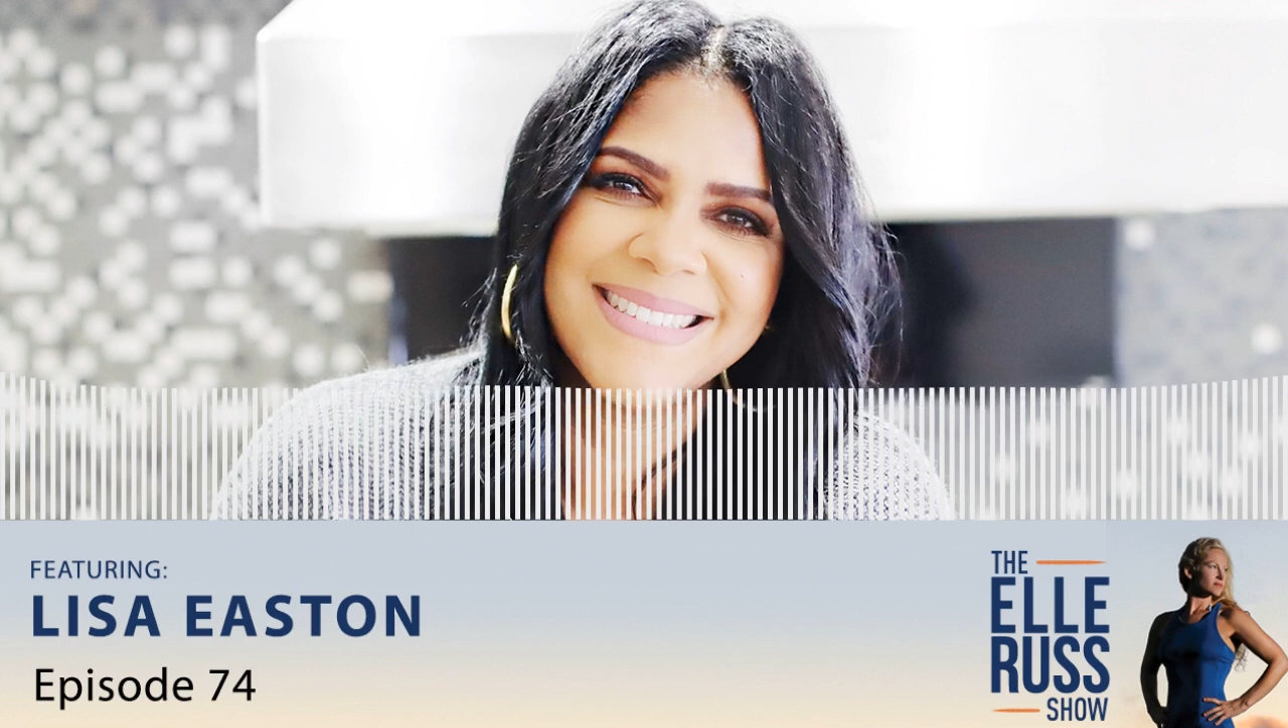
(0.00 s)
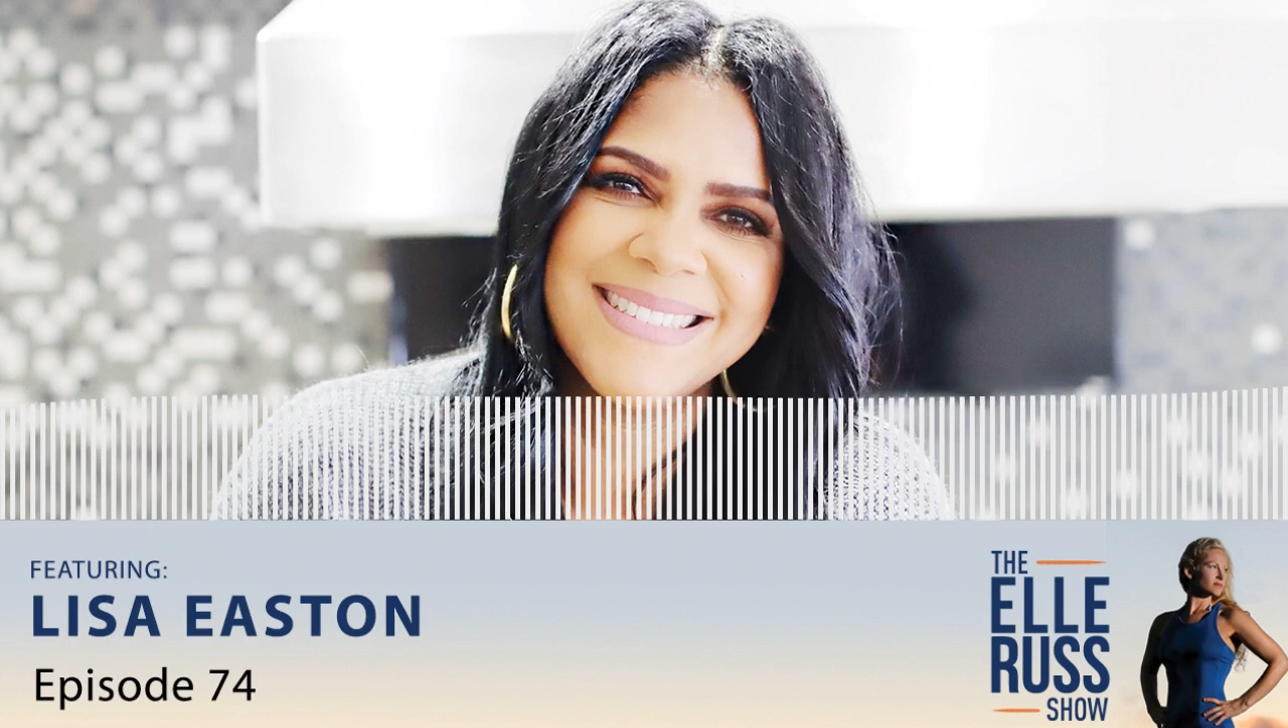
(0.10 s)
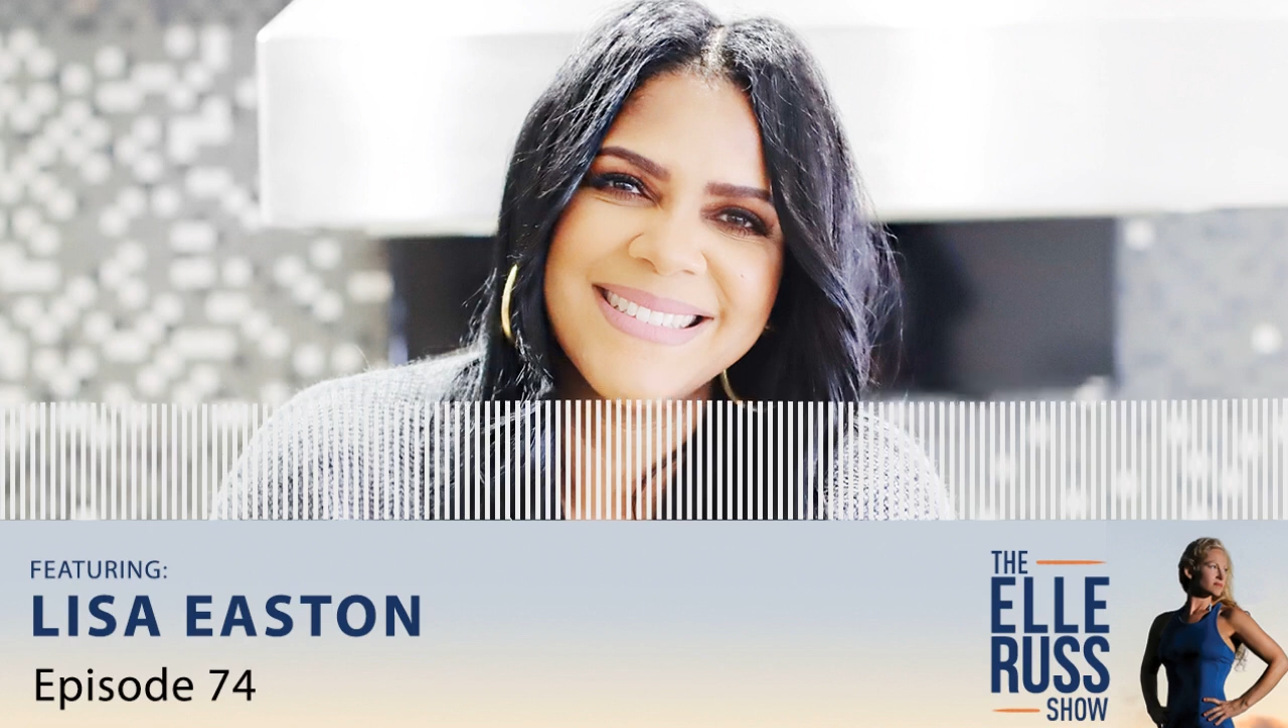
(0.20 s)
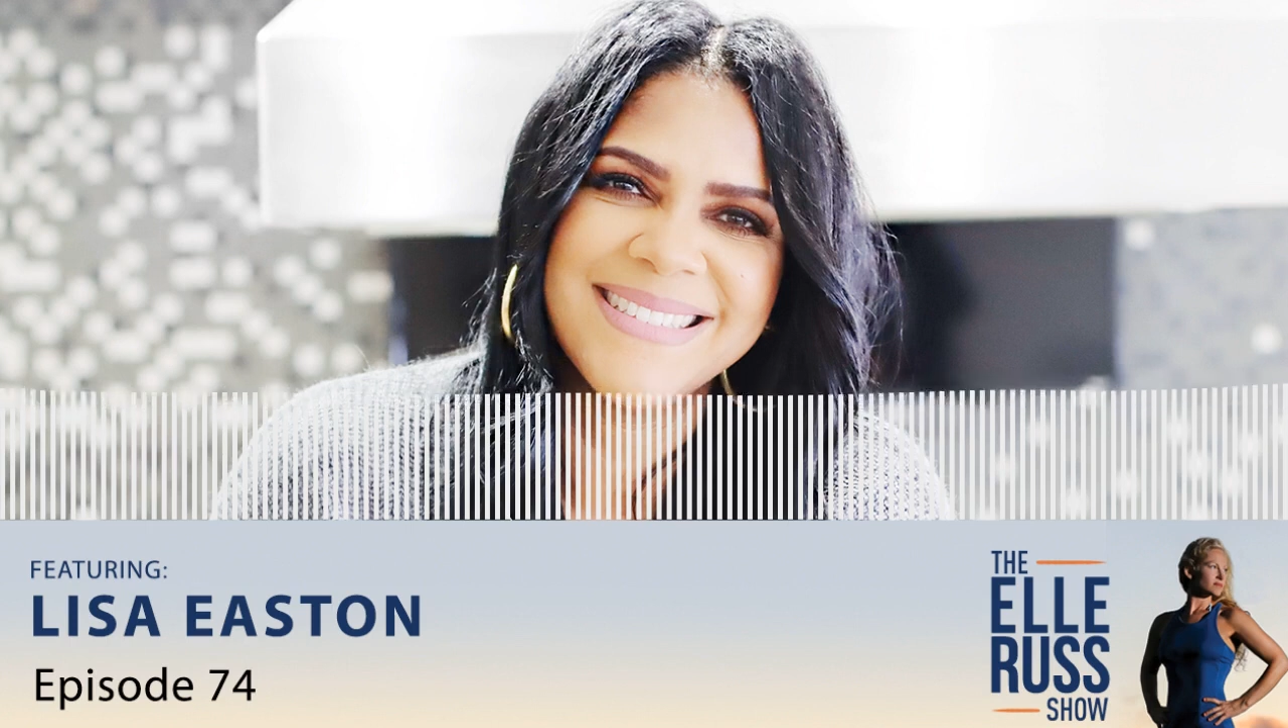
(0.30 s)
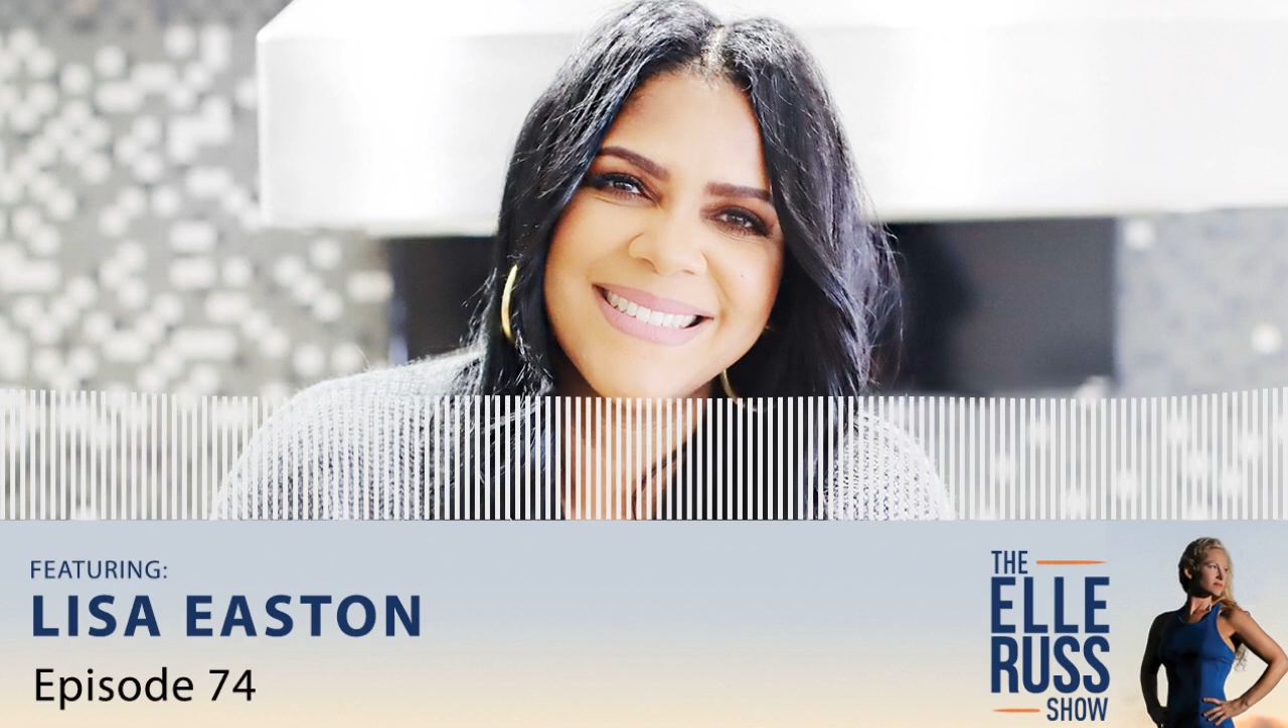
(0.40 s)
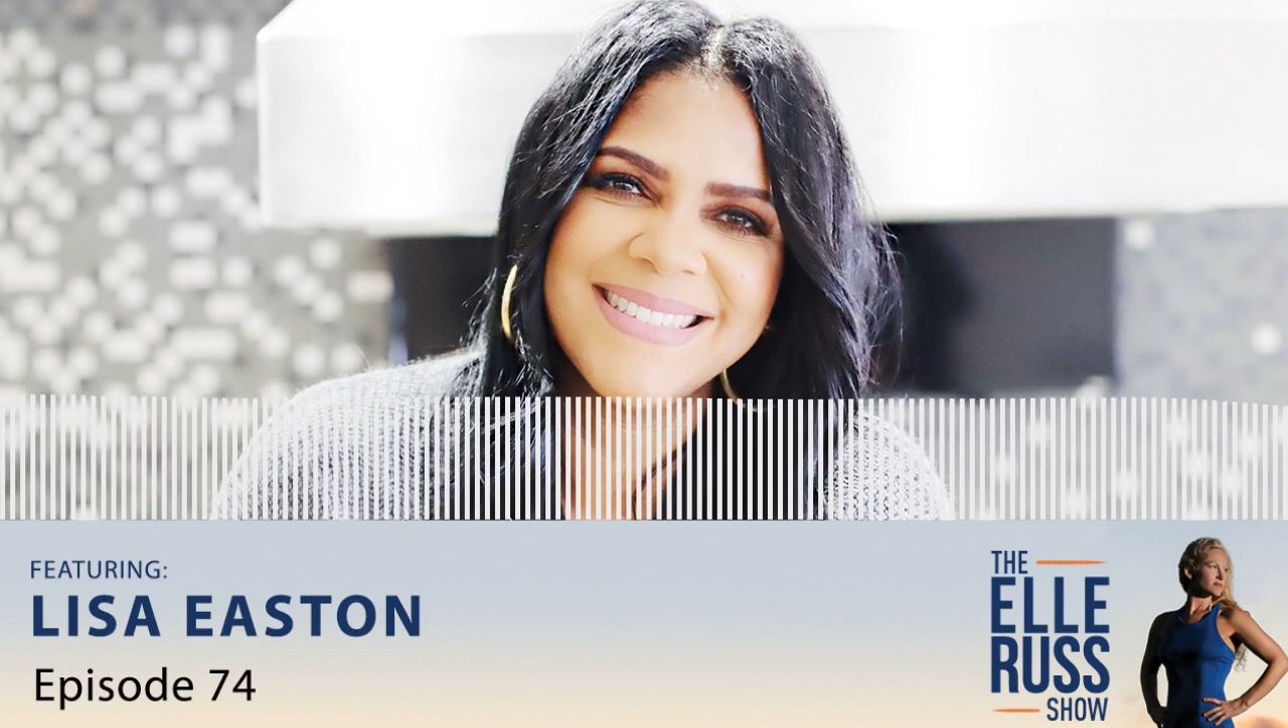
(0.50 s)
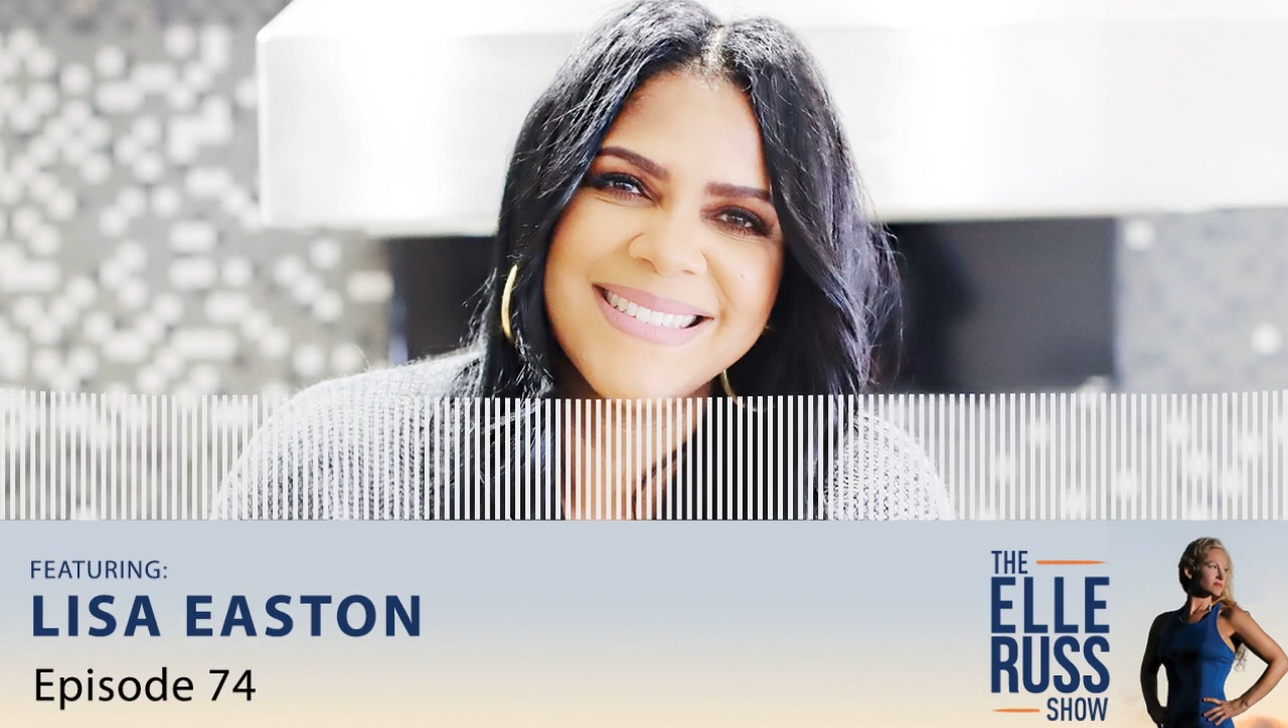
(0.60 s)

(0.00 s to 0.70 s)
actually living